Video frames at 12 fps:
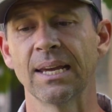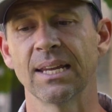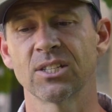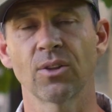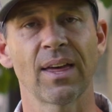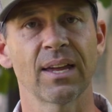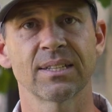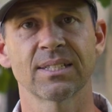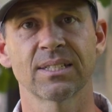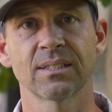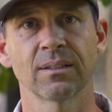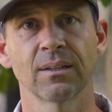And so
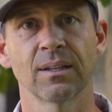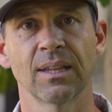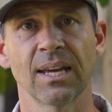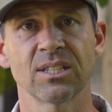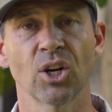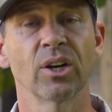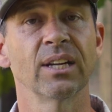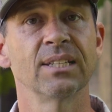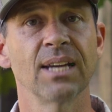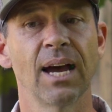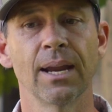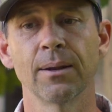that's, that's already
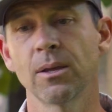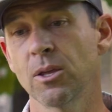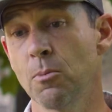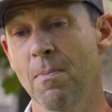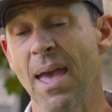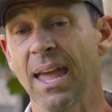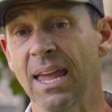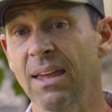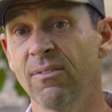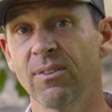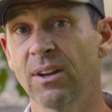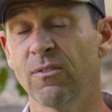done. You may
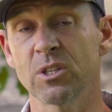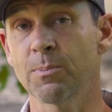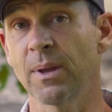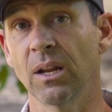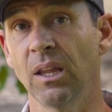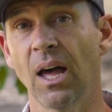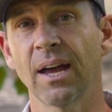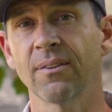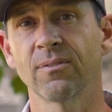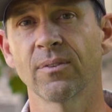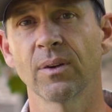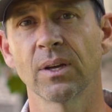even, if you spend a lot
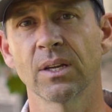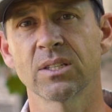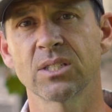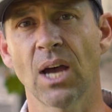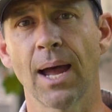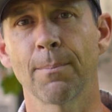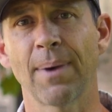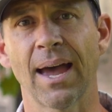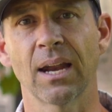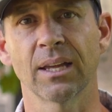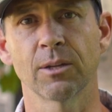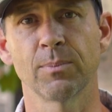of time
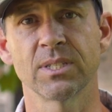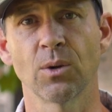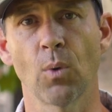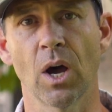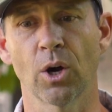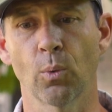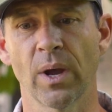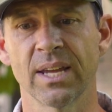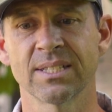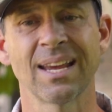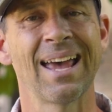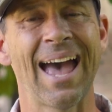paddling in busy
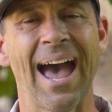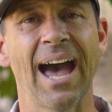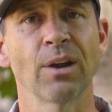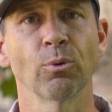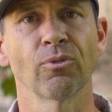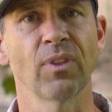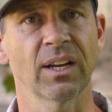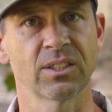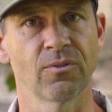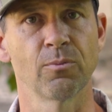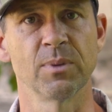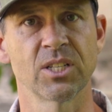waterways, add
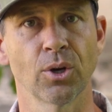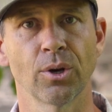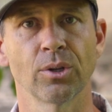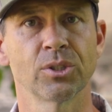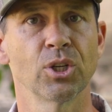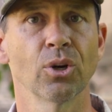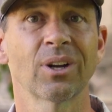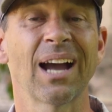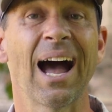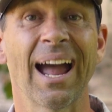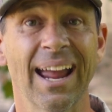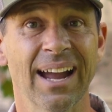reflective material to your
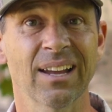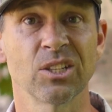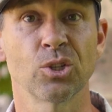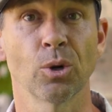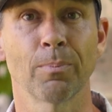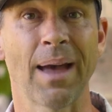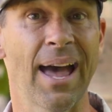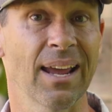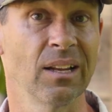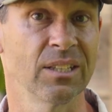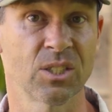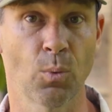kayak and to your
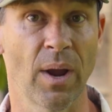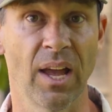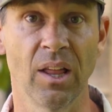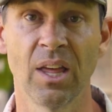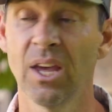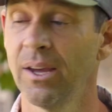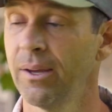paddle as well.